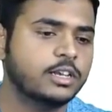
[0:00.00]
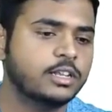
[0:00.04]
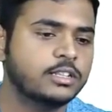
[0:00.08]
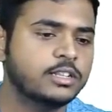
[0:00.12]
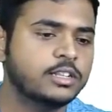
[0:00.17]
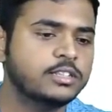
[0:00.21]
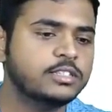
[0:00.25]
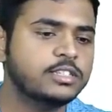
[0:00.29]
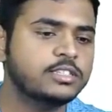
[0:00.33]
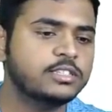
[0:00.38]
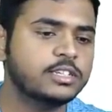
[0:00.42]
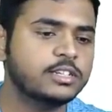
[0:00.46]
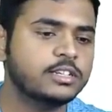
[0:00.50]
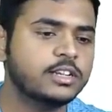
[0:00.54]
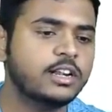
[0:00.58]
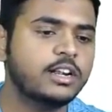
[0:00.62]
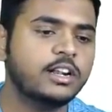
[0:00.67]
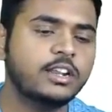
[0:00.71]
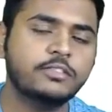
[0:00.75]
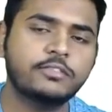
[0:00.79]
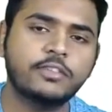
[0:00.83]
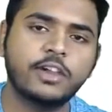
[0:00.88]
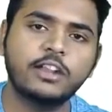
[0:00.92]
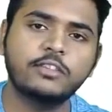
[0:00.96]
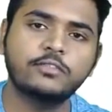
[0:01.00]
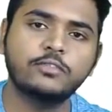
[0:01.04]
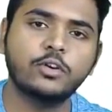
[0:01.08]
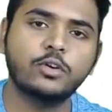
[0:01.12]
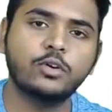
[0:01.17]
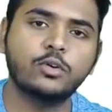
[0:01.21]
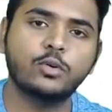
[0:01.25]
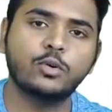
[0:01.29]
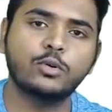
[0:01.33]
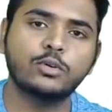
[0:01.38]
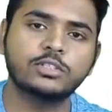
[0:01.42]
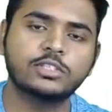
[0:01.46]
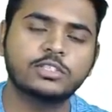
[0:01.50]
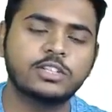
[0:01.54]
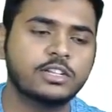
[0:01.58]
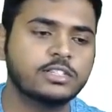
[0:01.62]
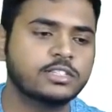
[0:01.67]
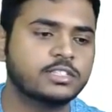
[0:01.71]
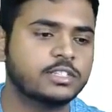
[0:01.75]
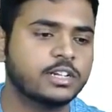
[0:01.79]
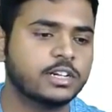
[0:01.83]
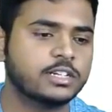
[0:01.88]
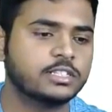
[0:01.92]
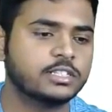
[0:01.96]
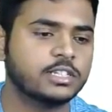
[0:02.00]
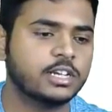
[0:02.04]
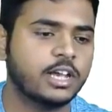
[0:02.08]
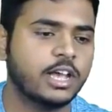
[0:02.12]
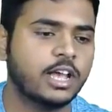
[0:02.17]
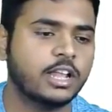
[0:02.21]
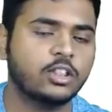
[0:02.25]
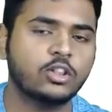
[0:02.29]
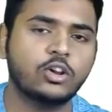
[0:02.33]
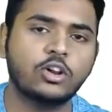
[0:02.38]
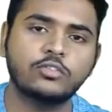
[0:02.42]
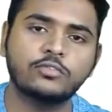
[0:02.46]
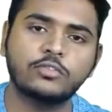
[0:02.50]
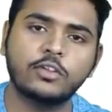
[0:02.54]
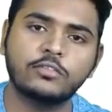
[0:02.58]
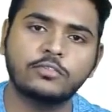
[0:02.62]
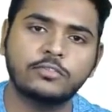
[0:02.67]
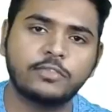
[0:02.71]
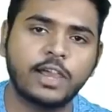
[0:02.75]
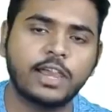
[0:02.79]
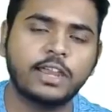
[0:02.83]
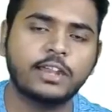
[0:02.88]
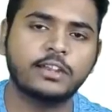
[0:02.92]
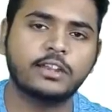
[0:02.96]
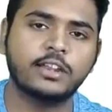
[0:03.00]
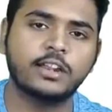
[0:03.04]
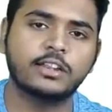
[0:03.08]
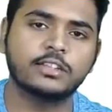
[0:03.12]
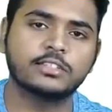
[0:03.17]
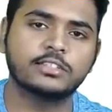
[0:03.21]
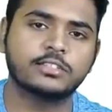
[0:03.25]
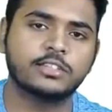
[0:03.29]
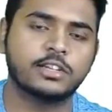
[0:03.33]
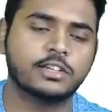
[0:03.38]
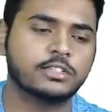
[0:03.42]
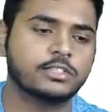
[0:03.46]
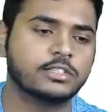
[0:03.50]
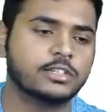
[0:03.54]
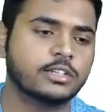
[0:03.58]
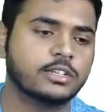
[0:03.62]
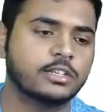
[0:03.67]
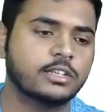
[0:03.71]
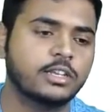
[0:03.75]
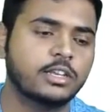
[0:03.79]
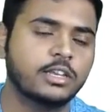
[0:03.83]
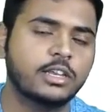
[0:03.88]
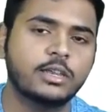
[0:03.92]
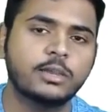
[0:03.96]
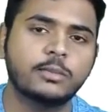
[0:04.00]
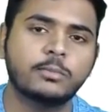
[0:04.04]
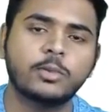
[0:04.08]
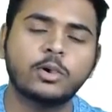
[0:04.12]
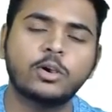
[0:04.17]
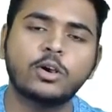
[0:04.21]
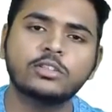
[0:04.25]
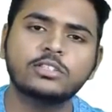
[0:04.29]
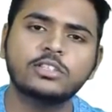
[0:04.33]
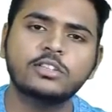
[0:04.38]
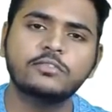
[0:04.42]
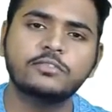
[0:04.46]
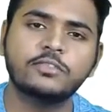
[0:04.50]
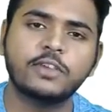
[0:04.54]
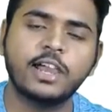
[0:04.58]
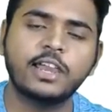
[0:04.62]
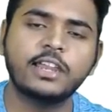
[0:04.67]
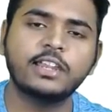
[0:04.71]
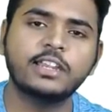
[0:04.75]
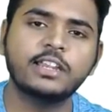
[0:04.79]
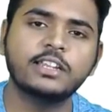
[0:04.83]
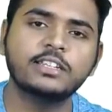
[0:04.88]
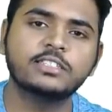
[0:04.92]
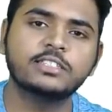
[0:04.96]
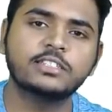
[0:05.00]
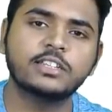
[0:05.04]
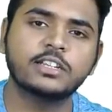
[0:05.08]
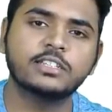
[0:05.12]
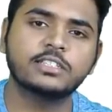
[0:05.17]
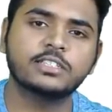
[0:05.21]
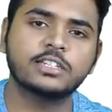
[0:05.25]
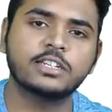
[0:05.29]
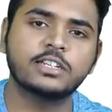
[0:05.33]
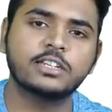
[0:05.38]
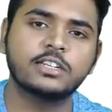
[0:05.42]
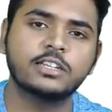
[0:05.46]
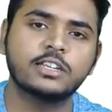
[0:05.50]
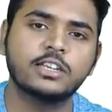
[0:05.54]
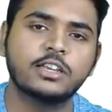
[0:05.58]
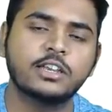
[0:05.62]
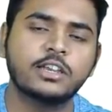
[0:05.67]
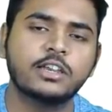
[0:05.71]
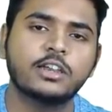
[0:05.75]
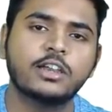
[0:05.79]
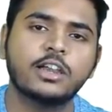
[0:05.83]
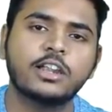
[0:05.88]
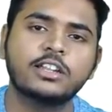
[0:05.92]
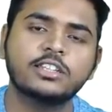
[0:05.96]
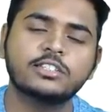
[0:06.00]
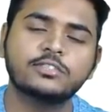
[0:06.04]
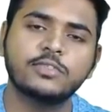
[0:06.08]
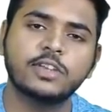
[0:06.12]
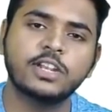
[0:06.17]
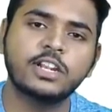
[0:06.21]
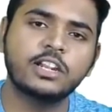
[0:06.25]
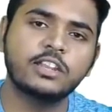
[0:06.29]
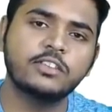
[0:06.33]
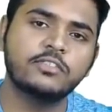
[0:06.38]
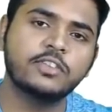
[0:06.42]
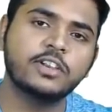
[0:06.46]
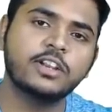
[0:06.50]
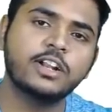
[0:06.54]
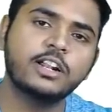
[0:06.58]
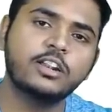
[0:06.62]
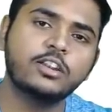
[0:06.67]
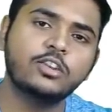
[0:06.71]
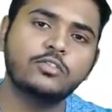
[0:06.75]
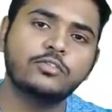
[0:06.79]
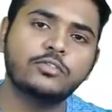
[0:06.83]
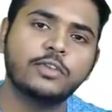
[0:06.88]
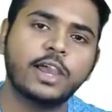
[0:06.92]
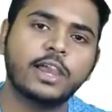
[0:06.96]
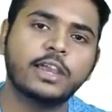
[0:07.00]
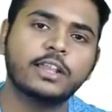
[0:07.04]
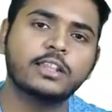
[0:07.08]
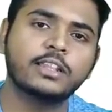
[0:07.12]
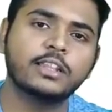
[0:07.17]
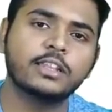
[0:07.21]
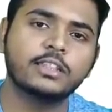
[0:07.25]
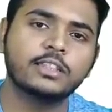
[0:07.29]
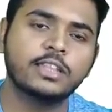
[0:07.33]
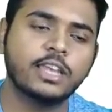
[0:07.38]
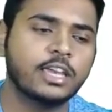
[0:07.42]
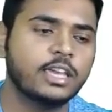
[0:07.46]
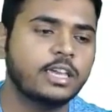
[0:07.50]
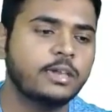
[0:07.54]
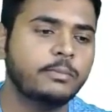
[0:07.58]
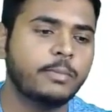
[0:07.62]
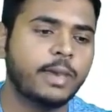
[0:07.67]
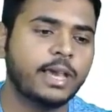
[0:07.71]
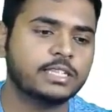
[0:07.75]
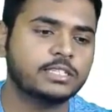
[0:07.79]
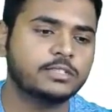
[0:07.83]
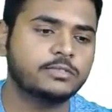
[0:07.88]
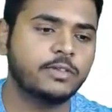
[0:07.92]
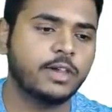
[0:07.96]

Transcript: This is generally defined for coarse-grained structure and not for fine-grained structure, because in fine-grained structure it is very difficult to find the Emax